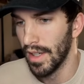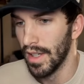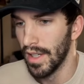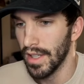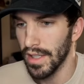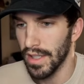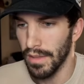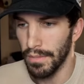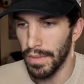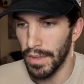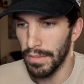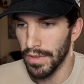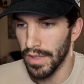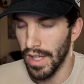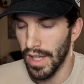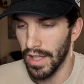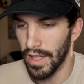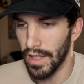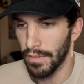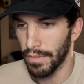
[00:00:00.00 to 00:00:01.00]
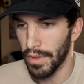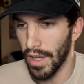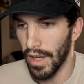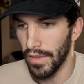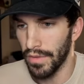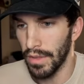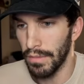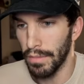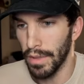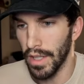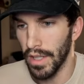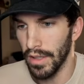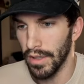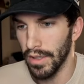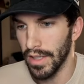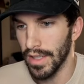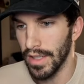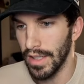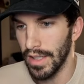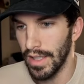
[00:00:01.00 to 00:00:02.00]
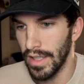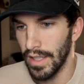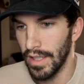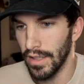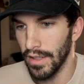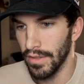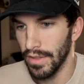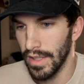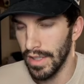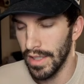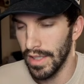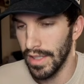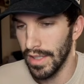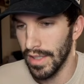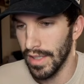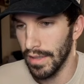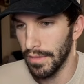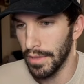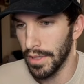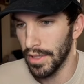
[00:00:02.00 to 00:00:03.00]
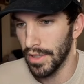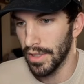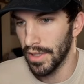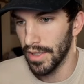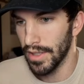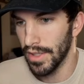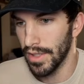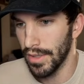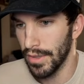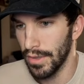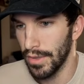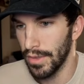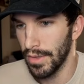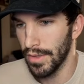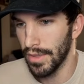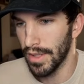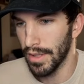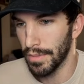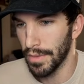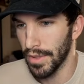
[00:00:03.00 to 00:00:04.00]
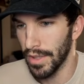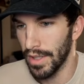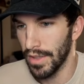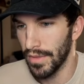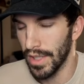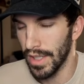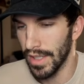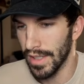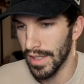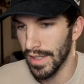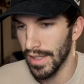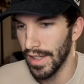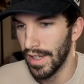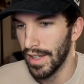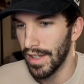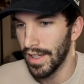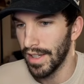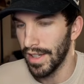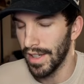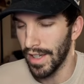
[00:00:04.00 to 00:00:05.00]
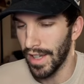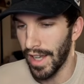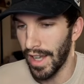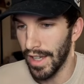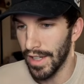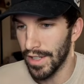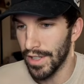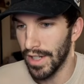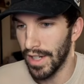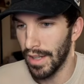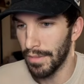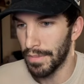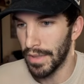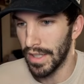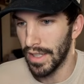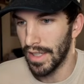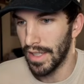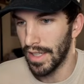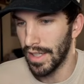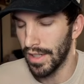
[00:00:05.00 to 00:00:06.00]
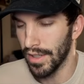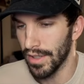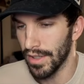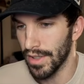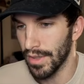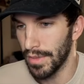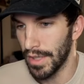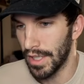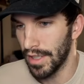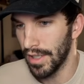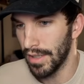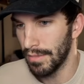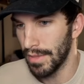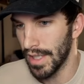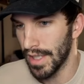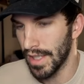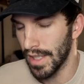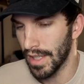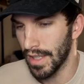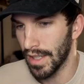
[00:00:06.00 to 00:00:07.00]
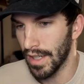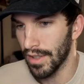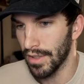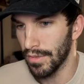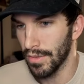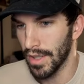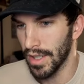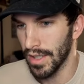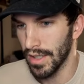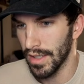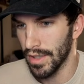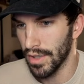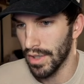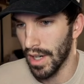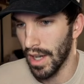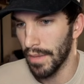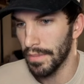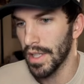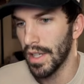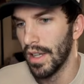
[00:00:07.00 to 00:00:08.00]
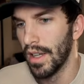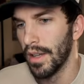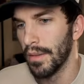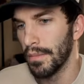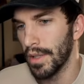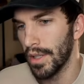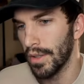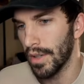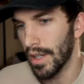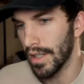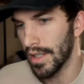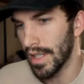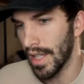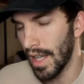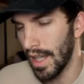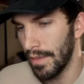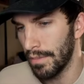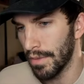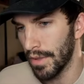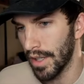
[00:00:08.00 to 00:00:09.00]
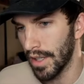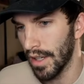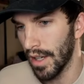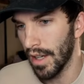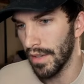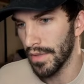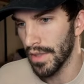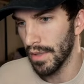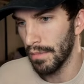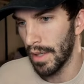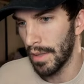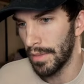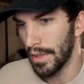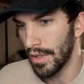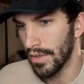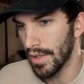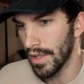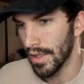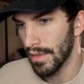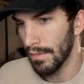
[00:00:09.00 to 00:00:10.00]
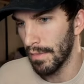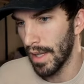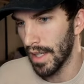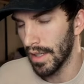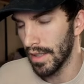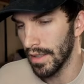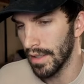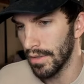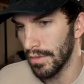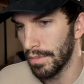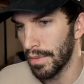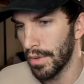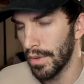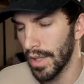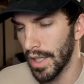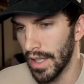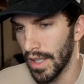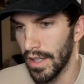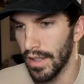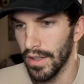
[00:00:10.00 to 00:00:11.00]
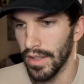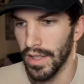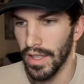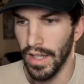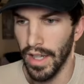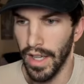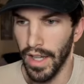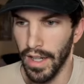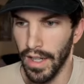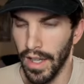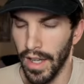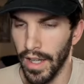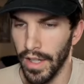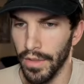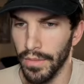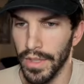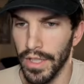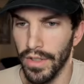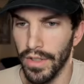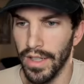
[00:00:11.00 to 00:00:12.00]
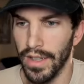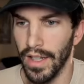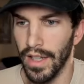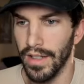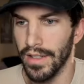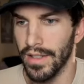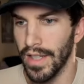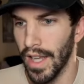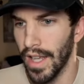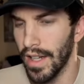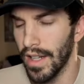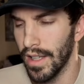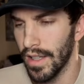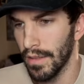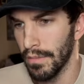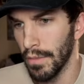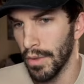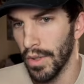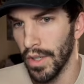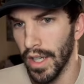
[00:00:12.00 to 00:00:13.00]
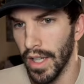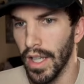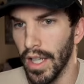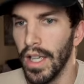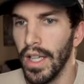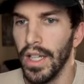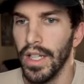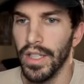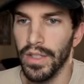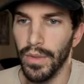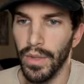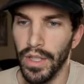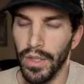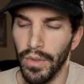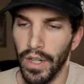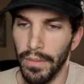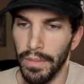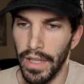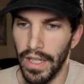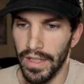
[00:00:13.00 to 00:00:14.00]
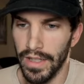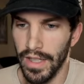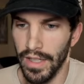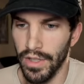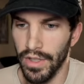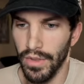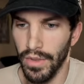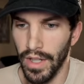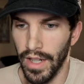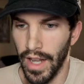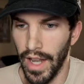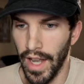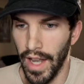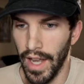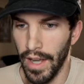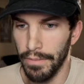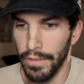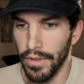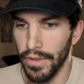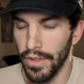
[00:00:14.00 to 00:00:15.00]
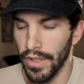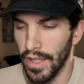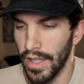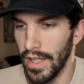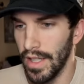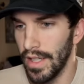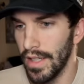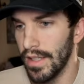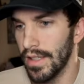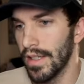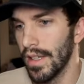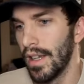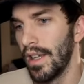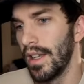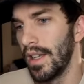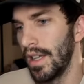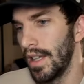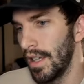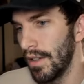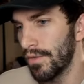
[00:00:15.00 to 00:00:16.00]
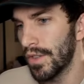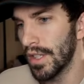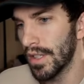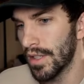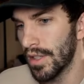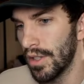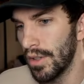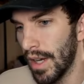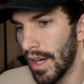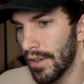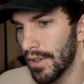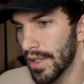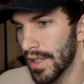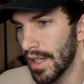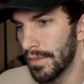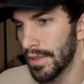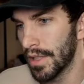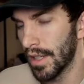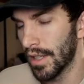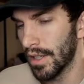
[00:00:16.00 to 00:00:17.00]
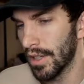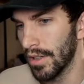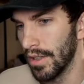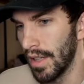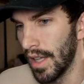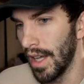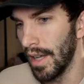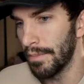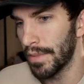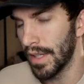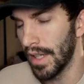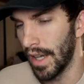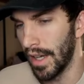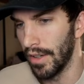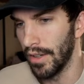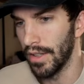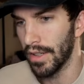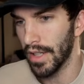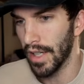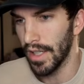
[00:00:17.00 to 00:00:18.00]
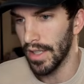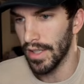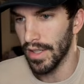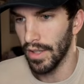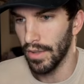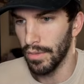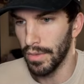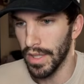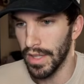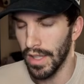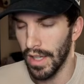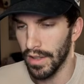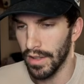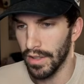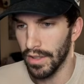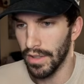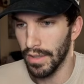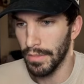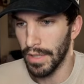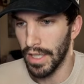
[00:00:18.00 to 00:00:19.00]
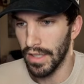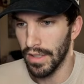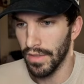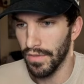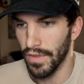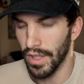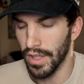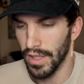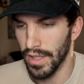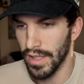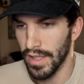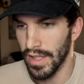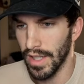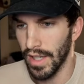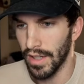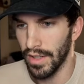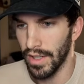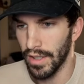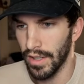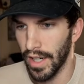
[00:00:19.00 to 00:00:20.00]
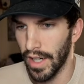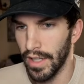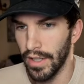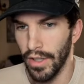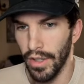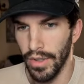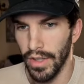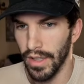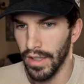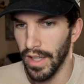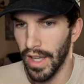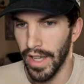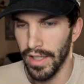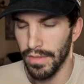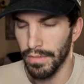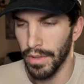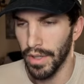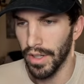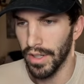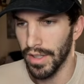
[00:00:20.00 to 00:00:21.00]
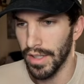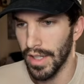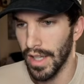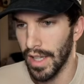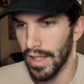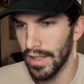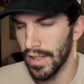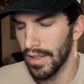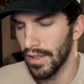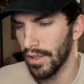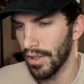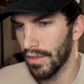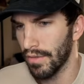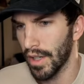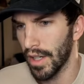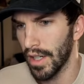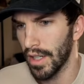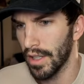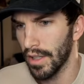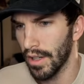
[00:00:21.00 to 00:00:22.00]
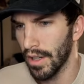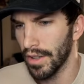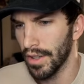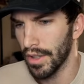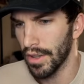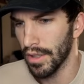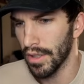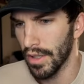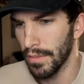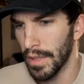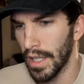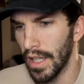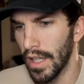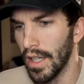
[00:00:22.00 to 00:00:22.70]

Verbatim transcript: some people taking profit, but it looks eerily similar to the previous uh, action up in here. So we could be seeing another one of these drops, but you are tapering off. So maybe you just make a little point here and then head higher. We do get that data in the morning. So what you want to pay attention to on Apple is if this two hour is able to curl up now, okay? So with that 30 minute divergence down here, I know the last bar of the day didn't look very good on the 30 minute,